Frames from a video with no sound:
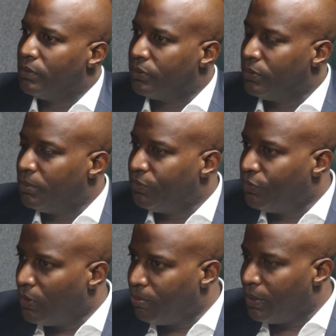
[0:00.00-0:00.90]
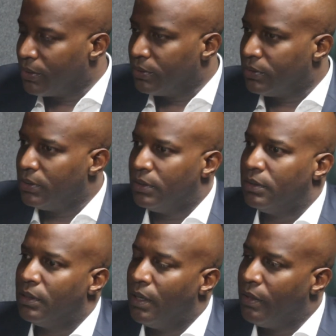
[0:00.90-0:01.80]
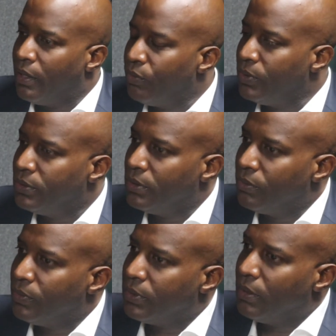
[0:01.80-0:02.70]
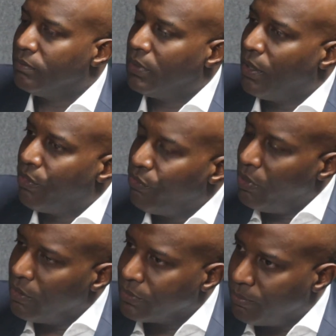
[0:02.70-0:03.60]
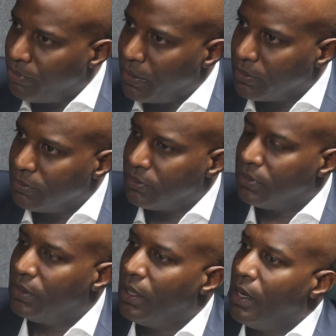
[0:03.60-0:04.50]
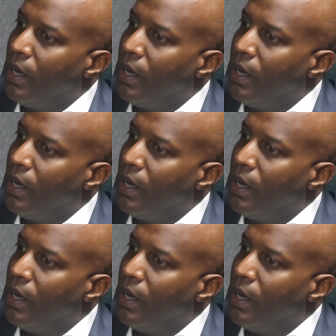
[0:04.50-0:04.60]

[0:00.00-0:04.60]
so before pregnancy, and then we deal with them throughout the pregnancy,